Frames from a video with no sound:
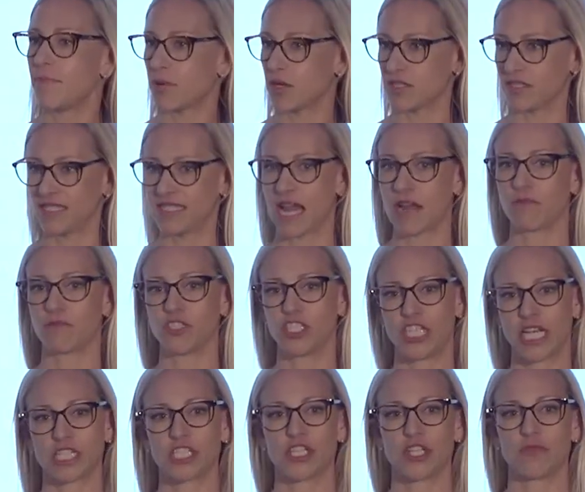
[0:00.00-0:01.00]
percent
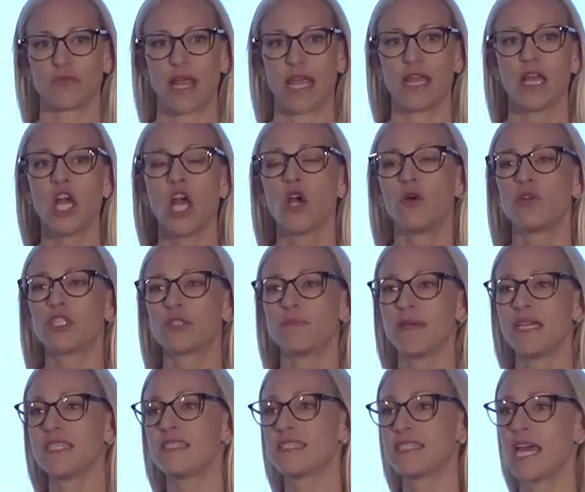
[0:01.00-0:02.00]
rejection rate, which
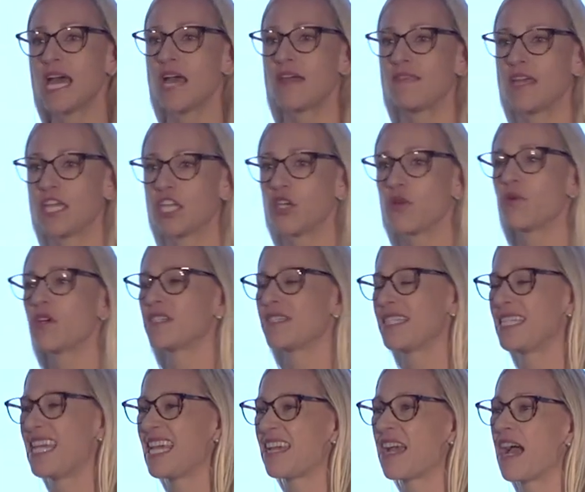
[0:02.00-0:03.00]
means that you are
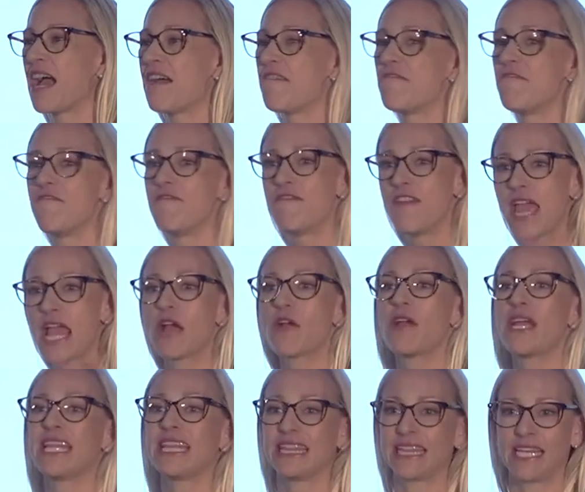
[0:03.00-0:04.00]
seeing
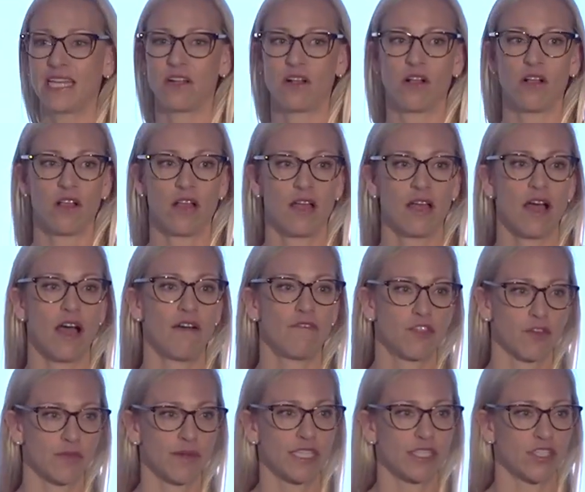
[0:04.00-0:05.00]
very little of
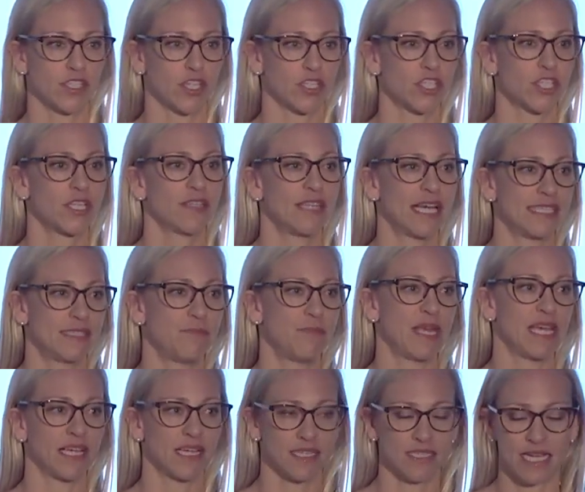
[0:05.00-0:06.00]
the research that's
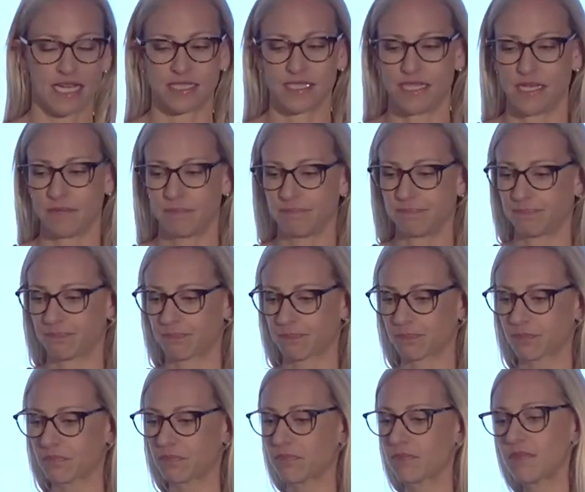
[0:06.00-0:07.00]
being conducted.
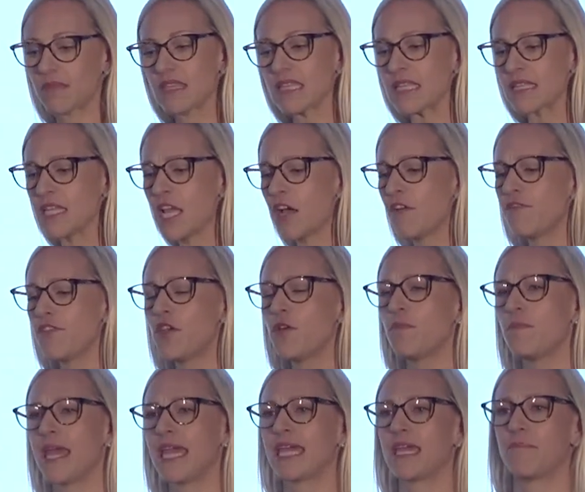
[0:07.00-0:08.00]
Now, if you
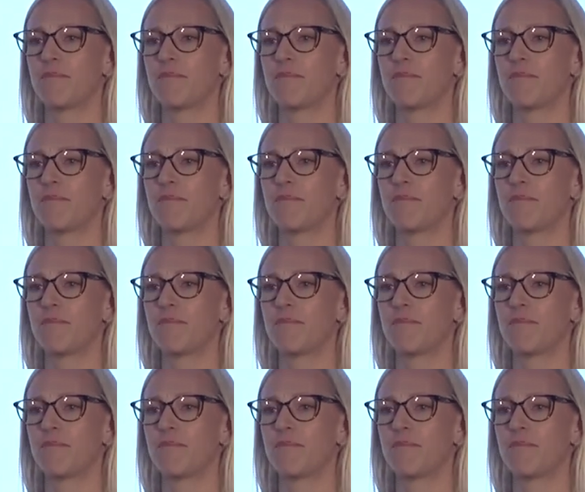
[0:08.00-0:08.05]
make it